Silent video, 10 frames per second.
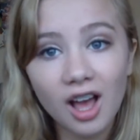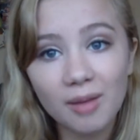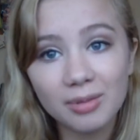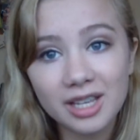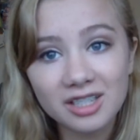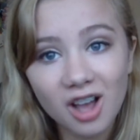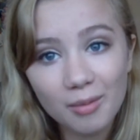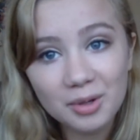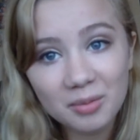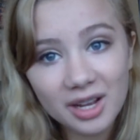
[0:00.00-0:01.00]
Please
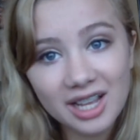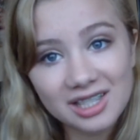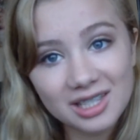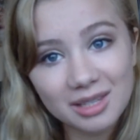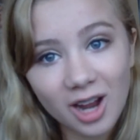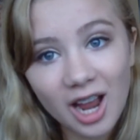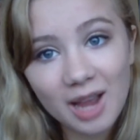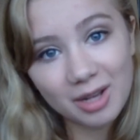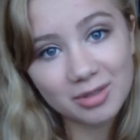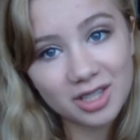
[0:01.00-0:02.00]
comment, rate, and subscribe, and
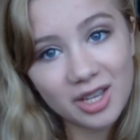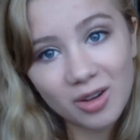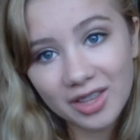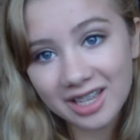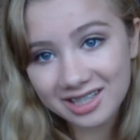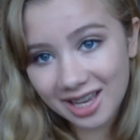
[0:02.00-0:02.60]
I will see you all next time.